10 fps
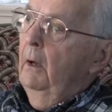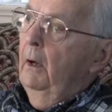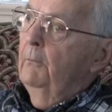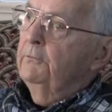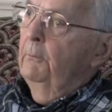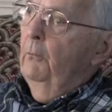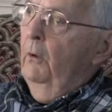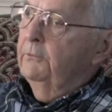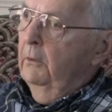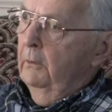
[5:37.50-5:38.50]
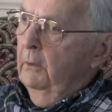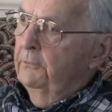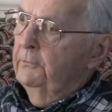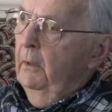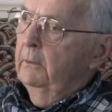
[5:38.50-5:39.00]
I was a ball turret,
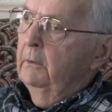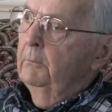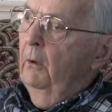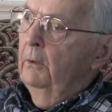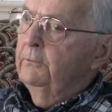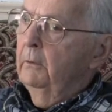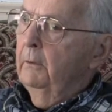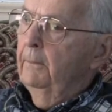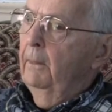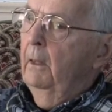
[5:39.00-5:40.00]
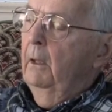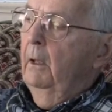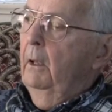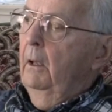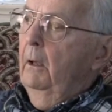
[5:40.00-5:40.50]
assigned to the ball turret.
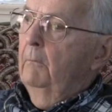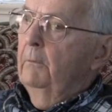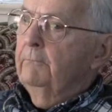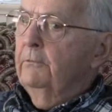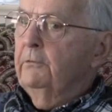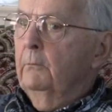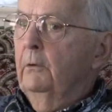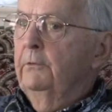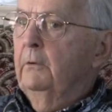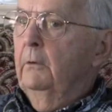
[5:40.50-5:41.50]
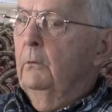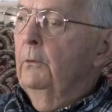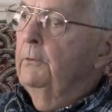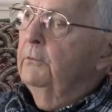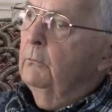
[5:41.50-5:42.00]
But for some reason other,
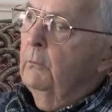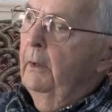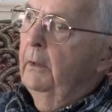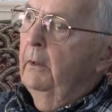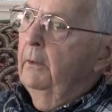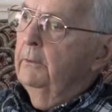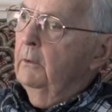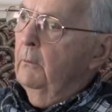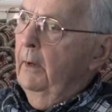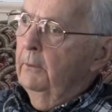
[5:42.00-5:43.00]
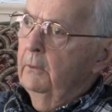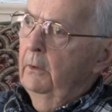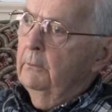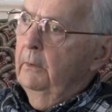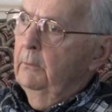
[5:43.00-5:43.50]
on the air-to-ground
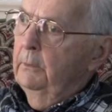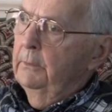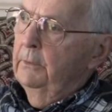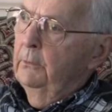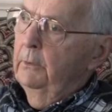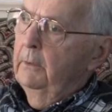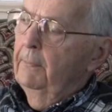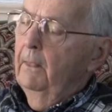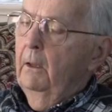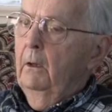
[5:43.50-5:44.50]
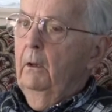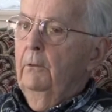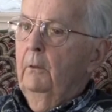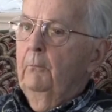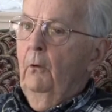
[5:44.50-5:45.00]
gunnery we were doing,
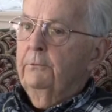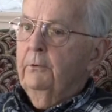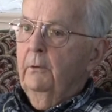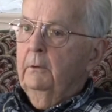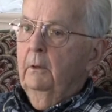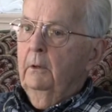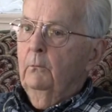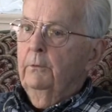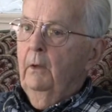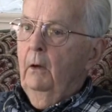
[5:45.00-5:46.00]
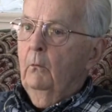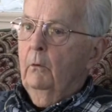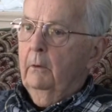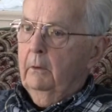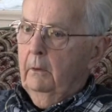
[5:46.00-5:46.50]
the ball turret gun would not
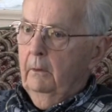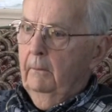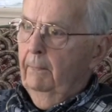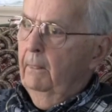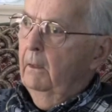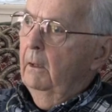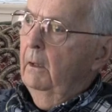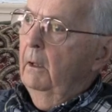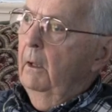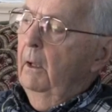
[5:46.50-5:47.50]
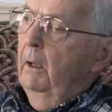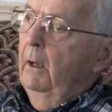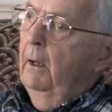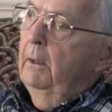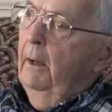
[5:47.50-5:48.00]
work. Hmm.
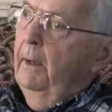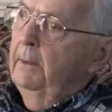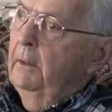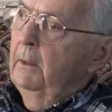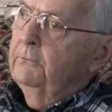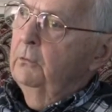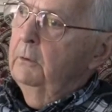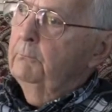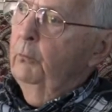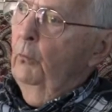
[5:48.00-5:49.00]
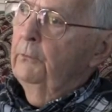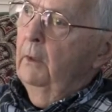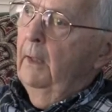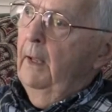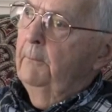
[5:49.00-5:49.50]
And I had to pull
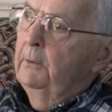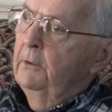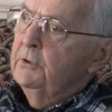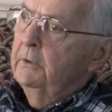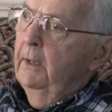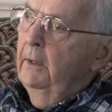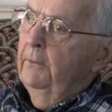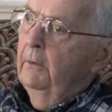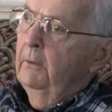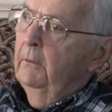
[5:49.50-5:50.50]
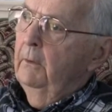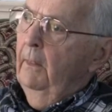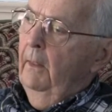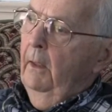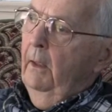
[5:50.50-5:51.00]
the ammunition out of there
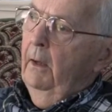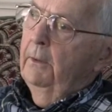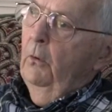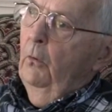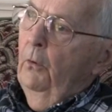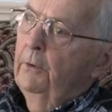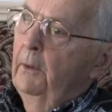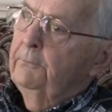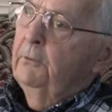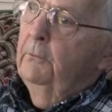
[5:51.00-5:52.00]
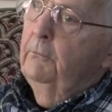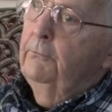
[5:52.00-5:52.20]
and haul it up to